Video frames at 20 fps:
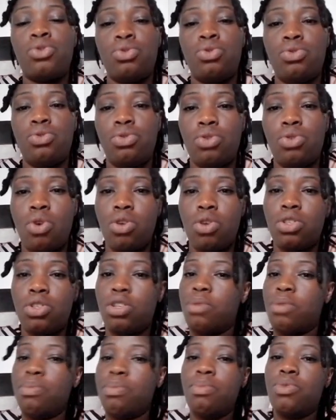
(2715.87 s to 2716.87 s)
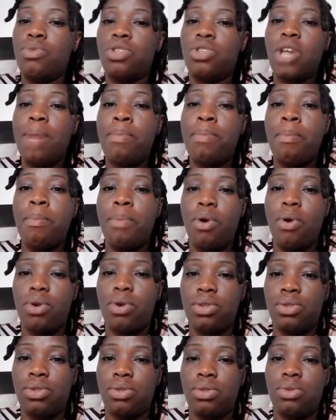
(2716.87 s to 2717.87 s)
Sharp
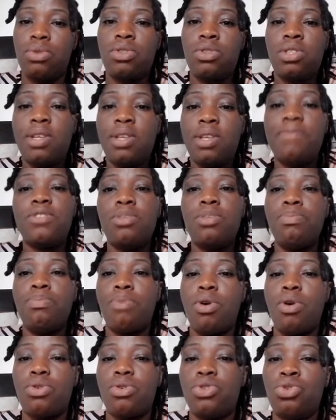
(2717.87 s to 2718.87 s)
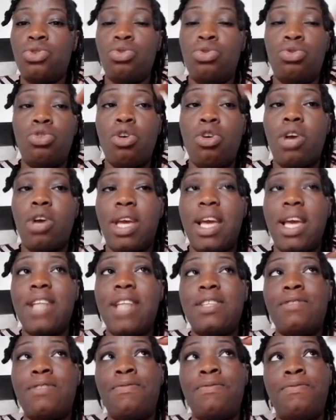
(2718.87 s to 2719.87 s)
box, safety box
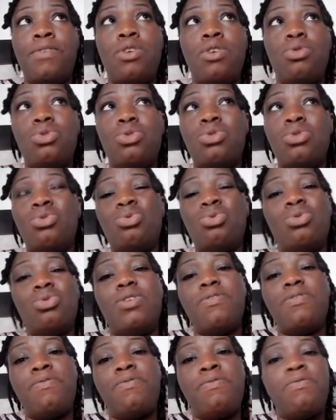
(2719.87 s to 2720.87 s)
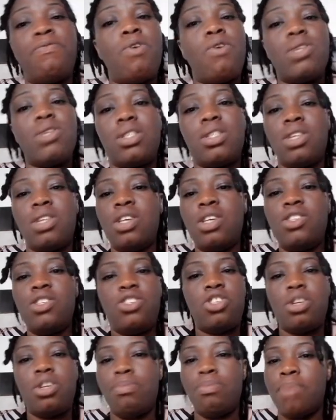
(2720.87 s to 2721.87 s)
should not get filled to the
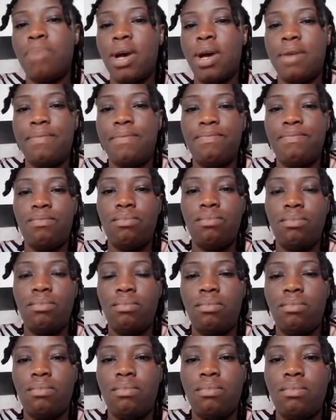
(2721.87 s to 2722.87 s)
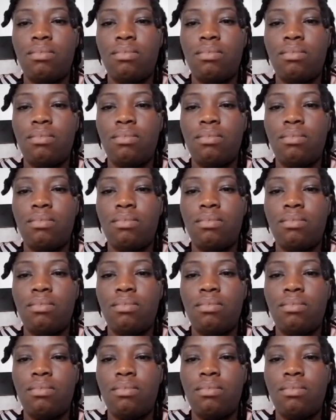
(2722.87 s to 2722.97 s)
4th chamber.